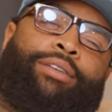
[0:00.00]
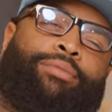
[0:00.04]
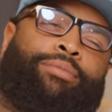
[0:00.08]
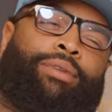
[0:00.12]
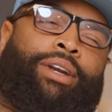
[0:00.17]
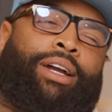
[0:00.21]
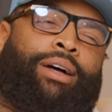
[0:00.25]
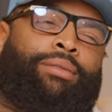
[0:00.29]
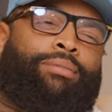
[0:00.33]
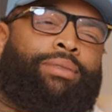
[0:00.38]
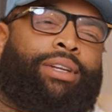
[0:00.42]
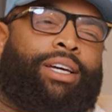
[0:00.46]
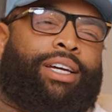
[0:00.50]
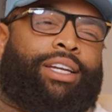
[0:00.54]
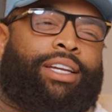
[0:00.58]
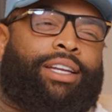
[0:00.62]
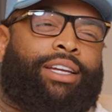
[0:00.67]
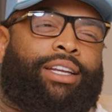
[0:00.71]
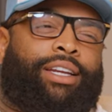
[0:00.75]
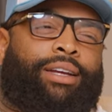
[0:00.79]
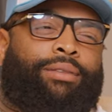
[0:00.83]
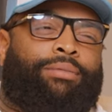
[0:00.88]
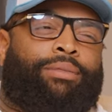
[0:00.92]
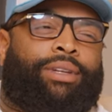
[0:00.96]
but I'm
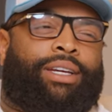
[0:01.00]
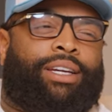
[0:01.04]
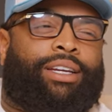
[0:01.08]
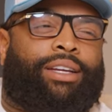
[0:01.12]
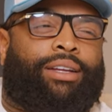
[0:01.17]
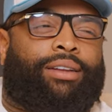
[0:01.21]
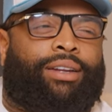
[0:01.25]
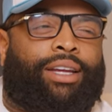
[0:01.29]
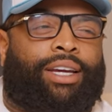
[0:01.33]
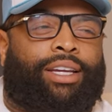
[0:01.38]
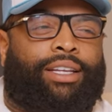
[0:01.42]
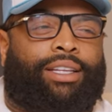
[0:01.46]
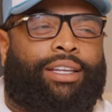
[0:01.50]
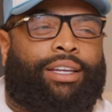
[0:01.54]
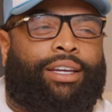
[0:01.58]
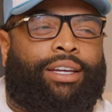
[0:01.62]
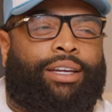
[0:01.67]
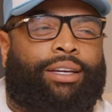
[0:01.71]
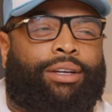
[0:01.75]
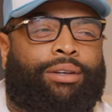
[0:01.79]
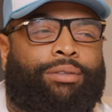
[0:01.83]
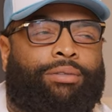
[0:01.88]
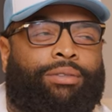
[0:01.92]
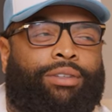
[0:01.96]
looking, I'm like,
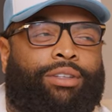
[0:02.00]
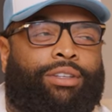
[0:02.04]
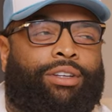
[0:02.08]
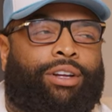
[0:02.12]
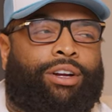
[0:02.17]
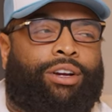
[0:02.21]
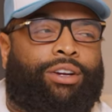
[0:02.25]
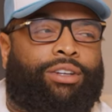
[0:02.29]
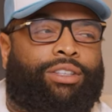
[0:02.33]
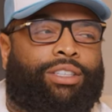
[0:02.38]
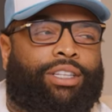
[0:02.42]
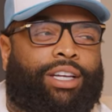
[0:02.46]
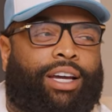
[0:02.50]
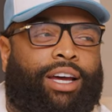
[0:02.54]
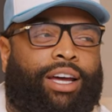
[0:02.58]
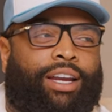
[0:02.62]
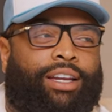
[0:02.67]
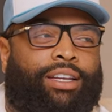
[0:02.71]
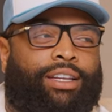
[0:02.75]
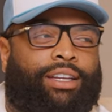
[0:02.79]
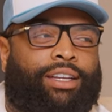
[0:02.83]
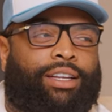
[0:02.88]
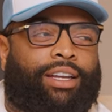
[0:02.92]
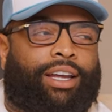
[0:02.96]
damn, the nurse kind
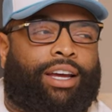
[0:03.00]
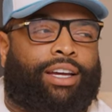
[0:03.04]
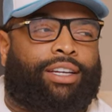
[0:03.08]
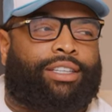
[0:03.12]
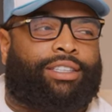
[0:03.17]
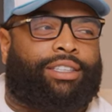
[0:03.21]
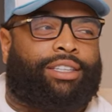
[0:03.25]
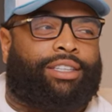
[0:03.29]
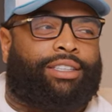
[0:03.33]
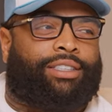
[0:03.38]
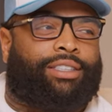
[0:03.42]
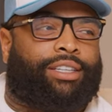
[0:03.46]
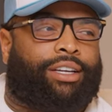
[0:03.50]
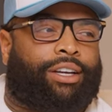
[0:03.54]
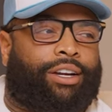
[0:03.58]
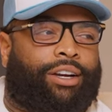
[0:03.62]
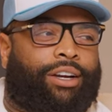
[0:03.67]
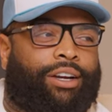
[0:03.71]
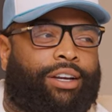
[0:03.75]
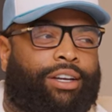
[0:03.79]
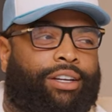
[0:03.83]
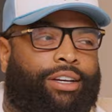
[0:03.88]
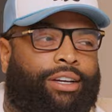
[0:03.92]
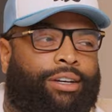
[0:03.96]
of looked like she tearing